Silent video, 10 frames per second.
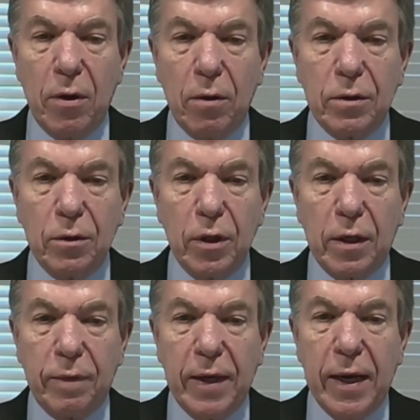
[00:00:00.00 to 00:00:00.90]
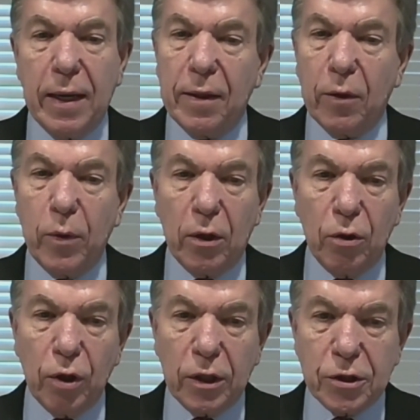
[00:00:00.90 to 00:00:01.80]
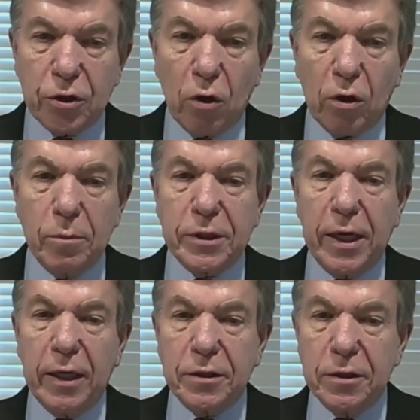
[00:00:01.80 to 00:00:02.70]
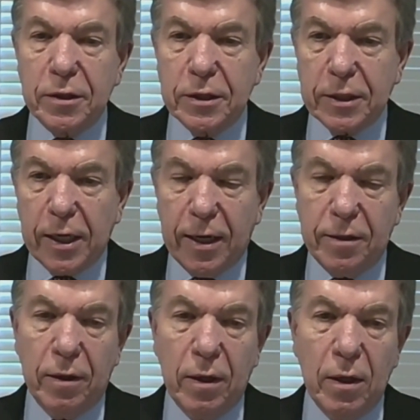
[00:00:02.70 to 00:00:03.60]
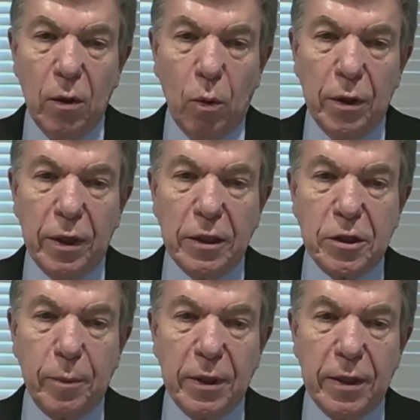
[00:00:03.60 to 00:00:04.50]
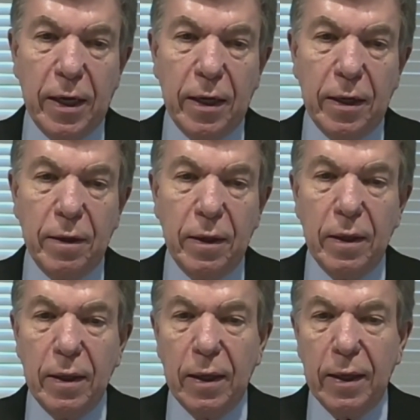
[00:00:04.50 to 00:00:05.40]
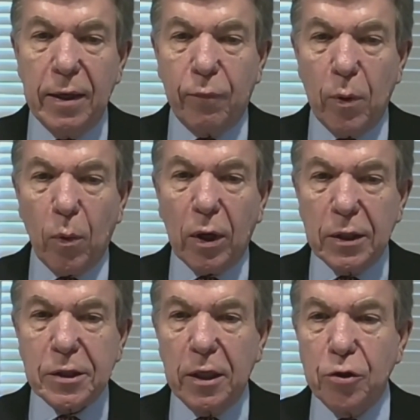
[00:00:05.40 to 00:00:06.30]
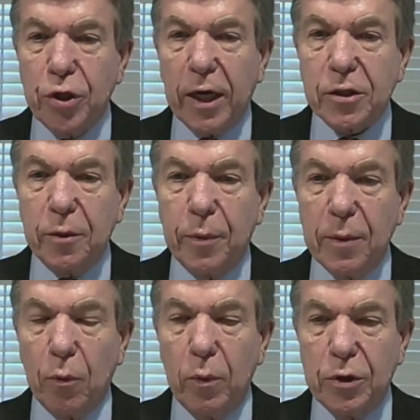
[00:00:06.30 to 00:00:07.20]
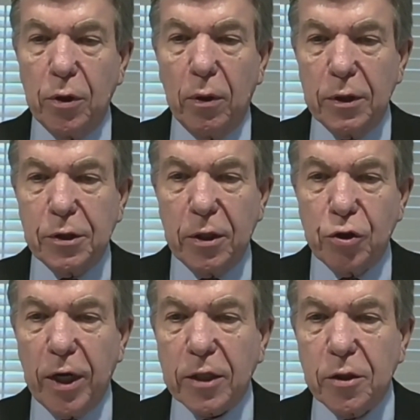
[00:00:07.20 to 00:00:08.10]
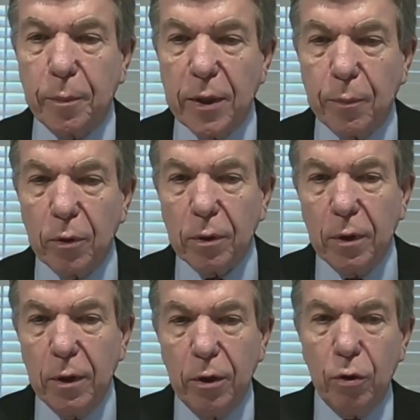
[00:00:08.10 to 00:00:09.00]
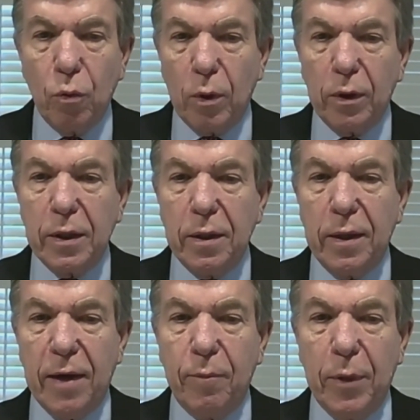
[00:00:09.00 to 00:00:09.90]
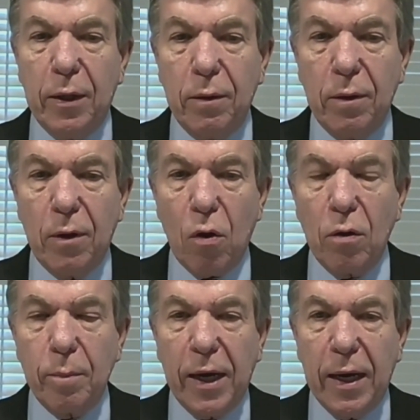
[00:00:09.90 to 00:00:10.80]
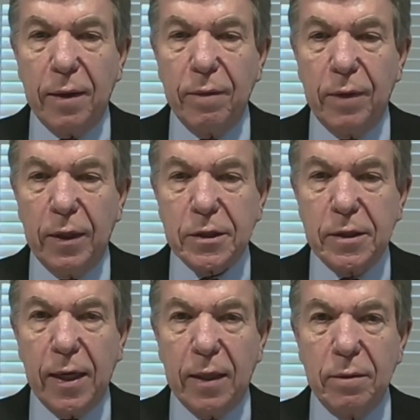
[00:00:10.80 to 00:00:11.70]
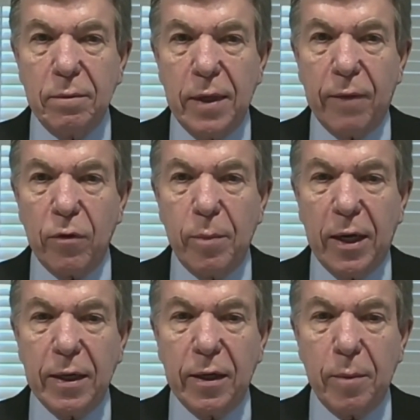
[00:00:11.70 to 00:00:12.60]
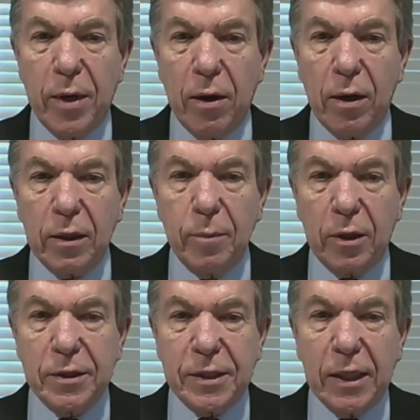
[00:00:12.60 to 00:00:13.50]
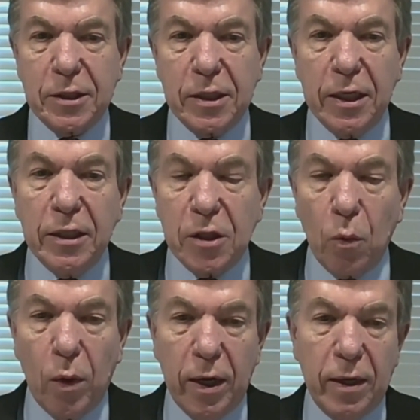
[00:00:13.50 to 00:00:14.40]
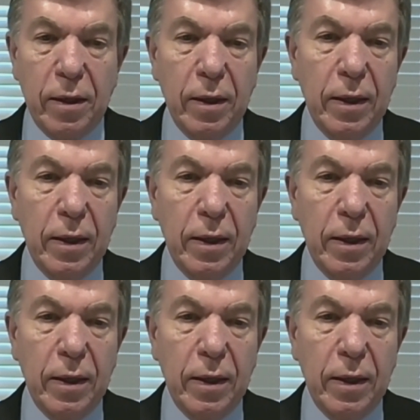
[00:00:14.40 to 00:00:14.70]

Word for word: here to look at that. I think we ought to look at circumstances, decide what needs to be done. Uh, if we were going to send checks to people, we should only send checks to people who really have been hurt by this, not everybody in America, because that's the easy way